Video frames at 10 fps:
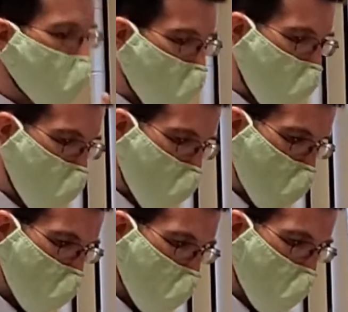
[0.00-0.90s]
plagued
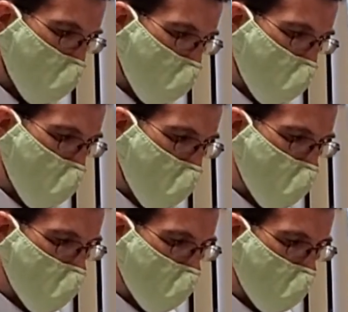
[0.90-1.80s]
Islam for the
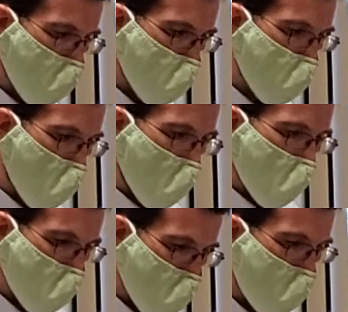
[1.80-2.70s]
next few
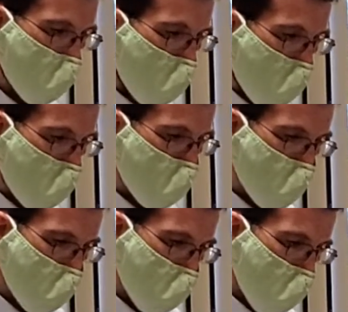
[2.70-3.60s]

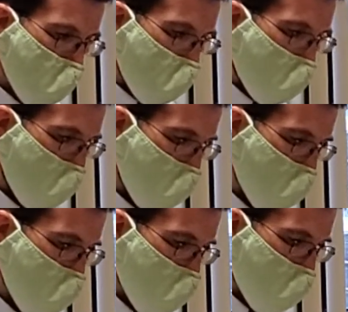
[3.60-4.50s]
decades. And